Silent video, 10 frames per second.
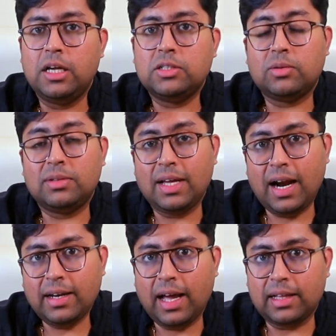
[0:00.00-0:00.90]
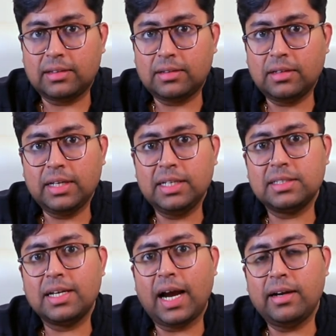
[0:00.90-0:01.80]
So that catheter is
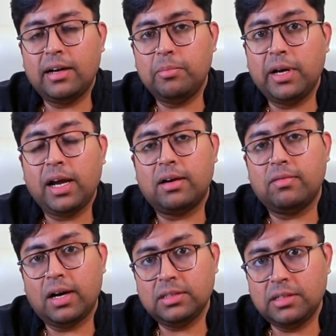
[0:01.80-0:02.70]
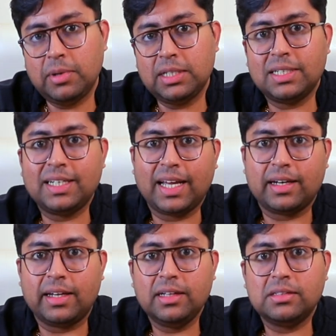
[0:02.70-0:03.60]
guided by advanced imaging
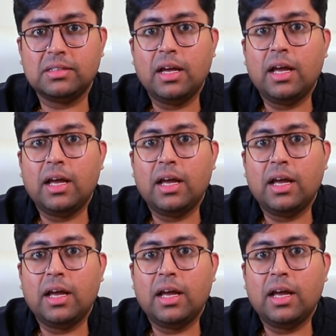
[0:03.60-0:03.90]
techniques